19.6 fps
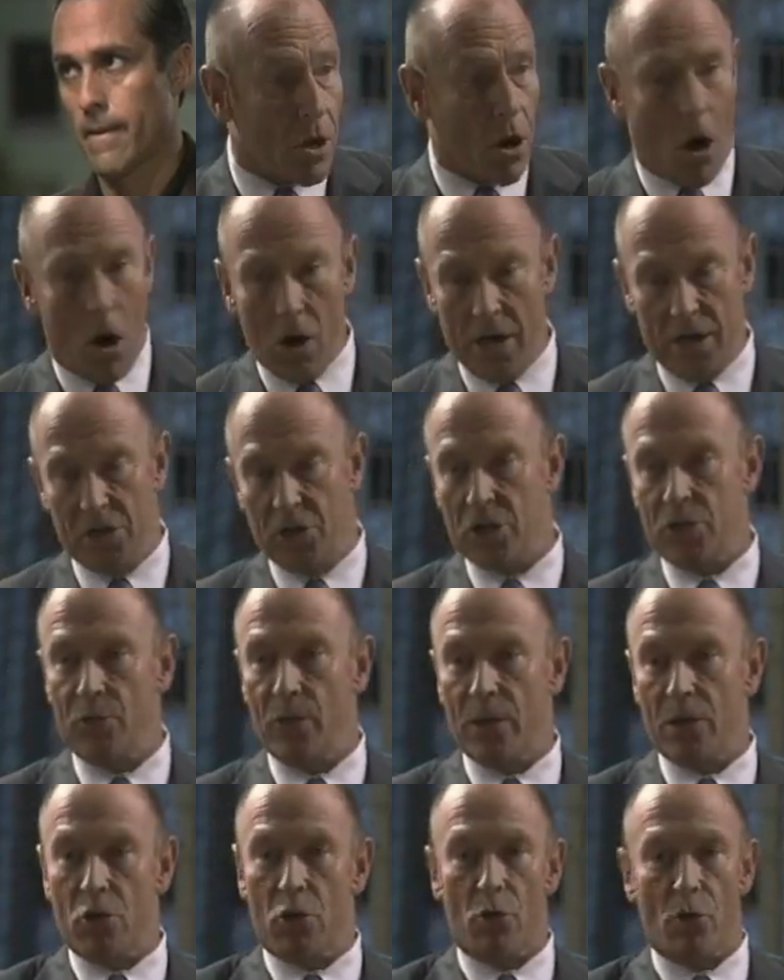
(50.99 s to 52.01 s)
Carly just
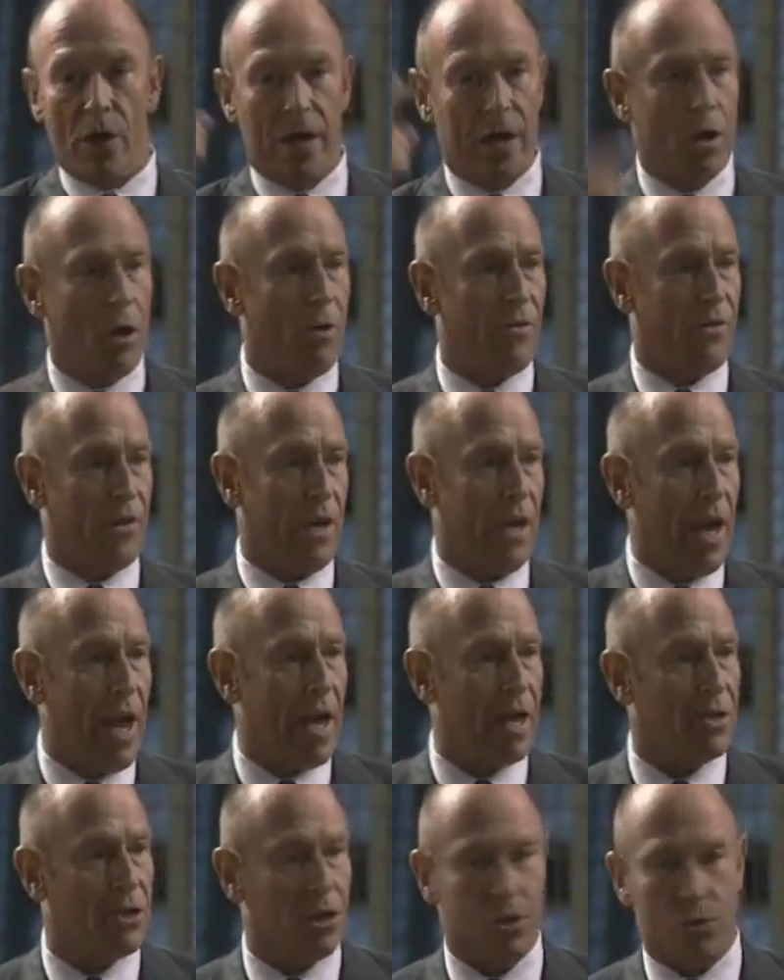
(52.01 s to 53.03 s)
went careening over the
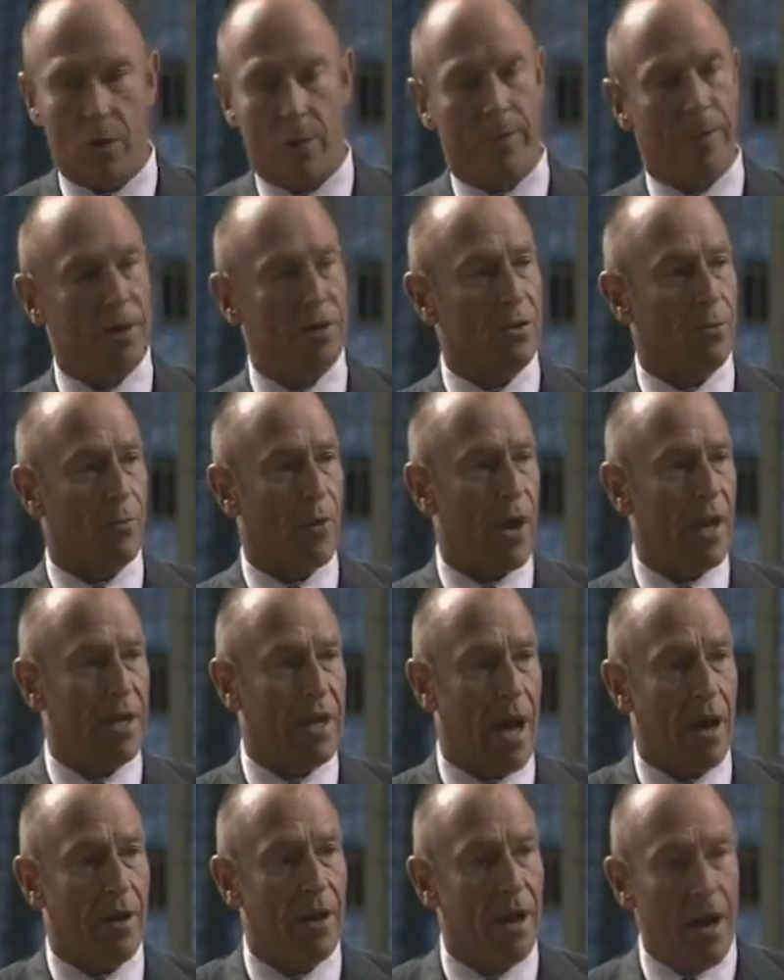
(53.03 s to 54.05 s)
edge into a mental
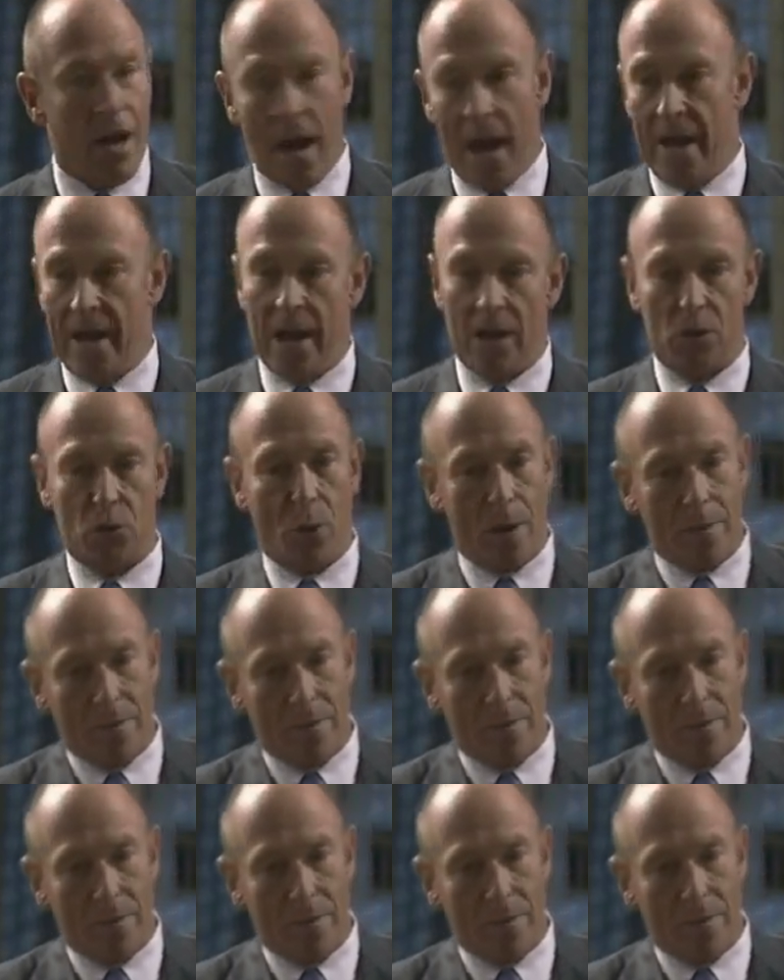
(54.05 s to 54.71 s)
breakdown, and now it's